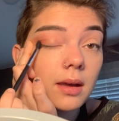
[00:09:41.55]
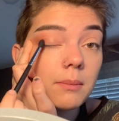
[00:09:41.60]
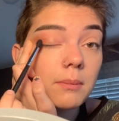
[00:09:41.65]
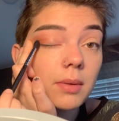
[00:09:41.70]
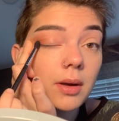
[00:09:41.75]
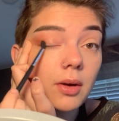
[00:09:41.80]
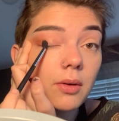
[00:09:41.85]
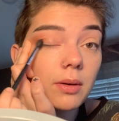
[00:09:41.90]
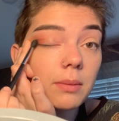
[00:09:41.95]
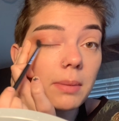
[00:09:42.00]

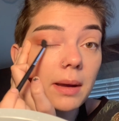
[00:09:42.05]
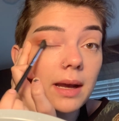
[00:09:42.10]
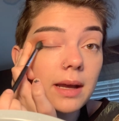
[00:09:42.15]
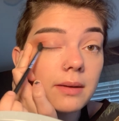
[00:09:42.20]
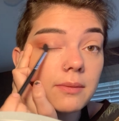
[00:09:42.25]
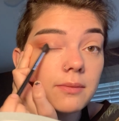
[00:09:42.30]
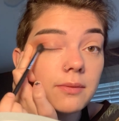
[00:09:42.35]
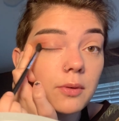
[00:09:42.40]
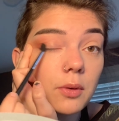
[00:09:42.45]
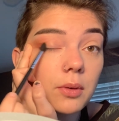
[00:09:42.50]
but going back
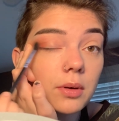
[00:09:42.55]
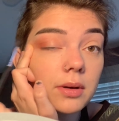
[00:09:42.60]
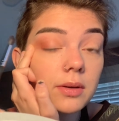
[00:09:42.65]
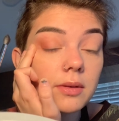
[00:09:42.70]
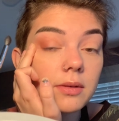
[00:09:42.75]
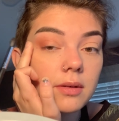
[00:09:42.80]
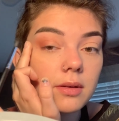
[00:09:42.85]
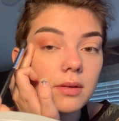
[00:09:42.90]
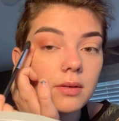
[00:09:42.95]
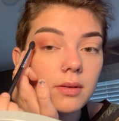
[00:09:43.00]
and
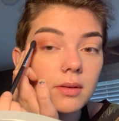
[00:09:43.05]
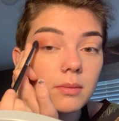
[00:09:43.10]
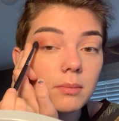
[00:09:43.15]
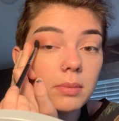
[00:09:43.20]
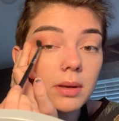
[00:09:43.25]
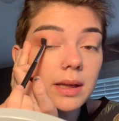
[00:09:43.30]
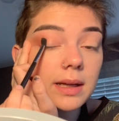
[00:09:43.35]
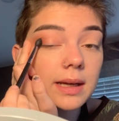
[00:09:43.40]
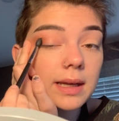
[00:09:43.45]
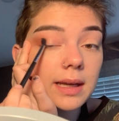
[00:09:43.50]
forth,
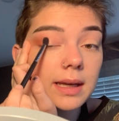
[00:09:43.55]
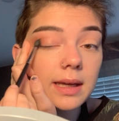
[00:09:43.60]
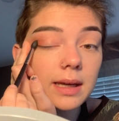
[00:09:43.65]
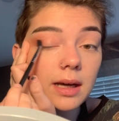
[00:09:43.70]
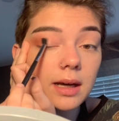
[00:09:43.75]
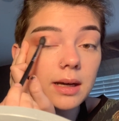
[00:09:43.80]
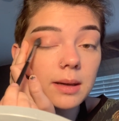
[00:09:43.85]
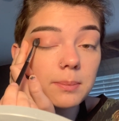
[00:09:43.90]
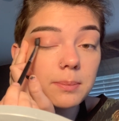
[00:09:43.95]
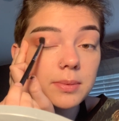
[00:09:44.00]
blending it
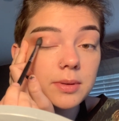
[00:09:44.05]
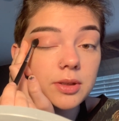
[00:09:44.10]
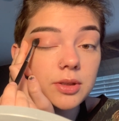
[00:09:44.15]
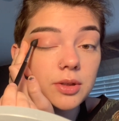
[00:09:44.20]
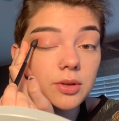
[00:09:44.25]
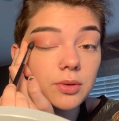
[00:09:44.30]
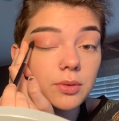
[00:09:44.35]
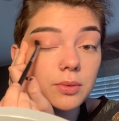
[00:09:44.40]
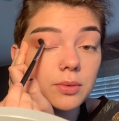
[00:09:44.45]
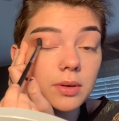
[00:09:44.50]
up
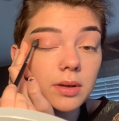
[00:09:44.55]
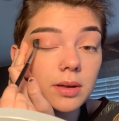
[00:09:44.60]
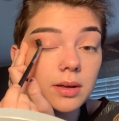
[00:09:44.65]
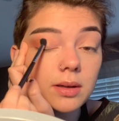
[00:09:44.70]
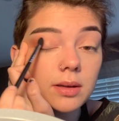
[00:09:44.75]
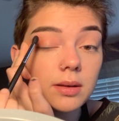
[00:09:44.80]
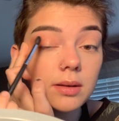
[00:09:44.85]
to